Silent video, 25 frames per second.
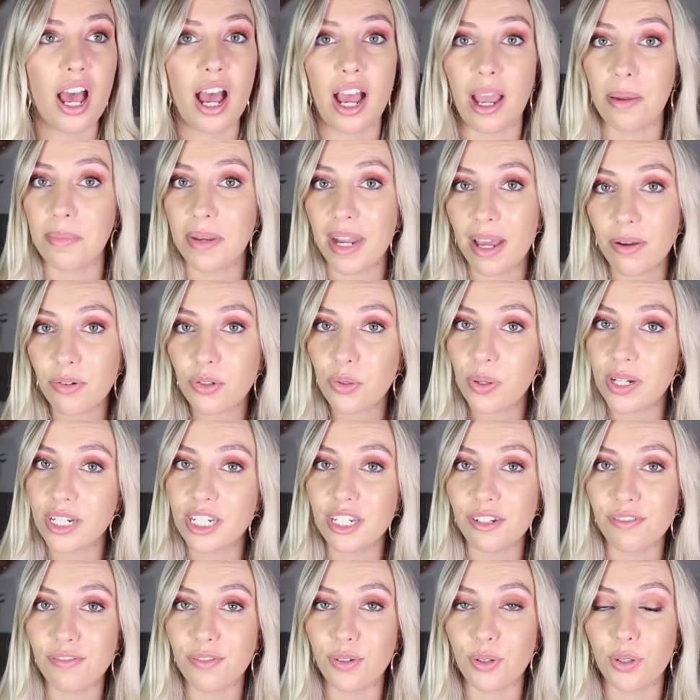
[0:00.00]
I'm now
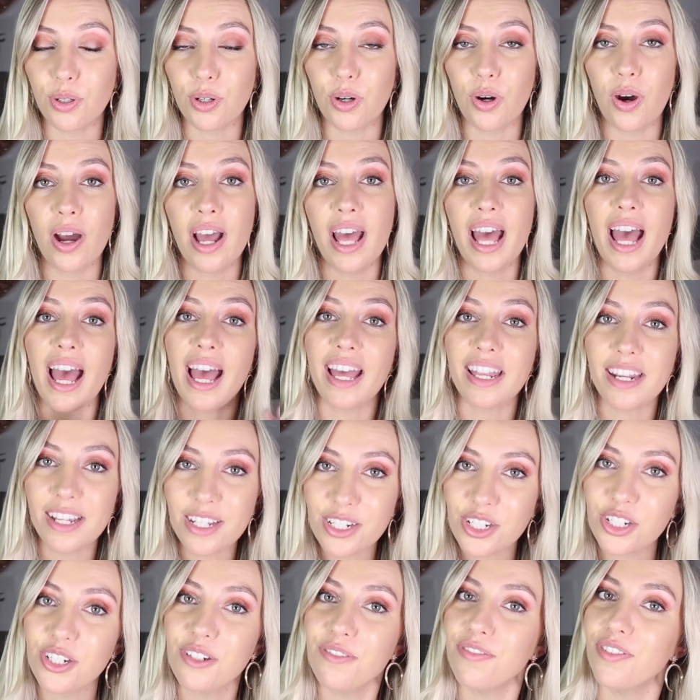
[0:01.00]
24 and
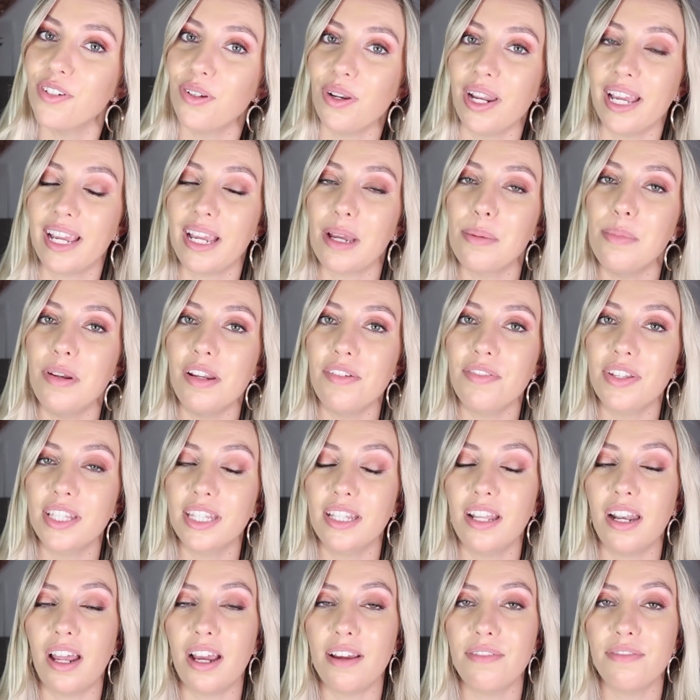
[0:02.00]
I do feel like I'm living
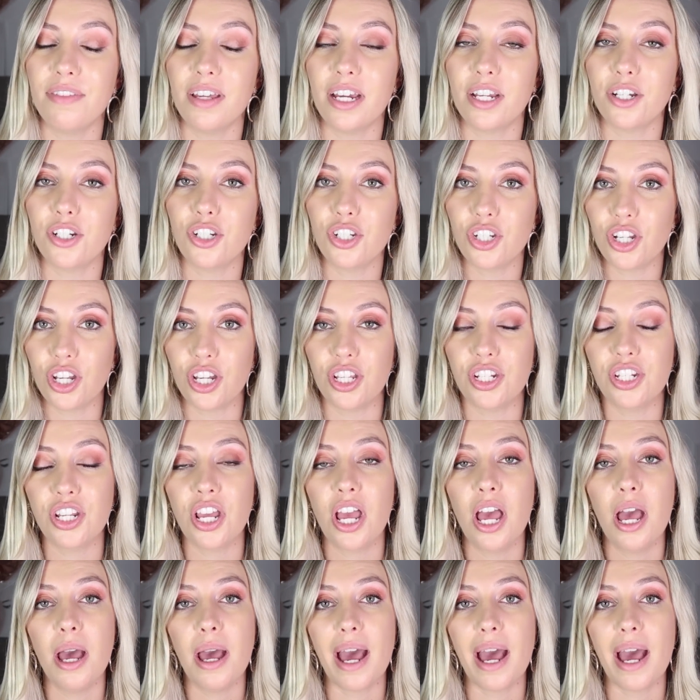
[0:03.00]
the life that I should,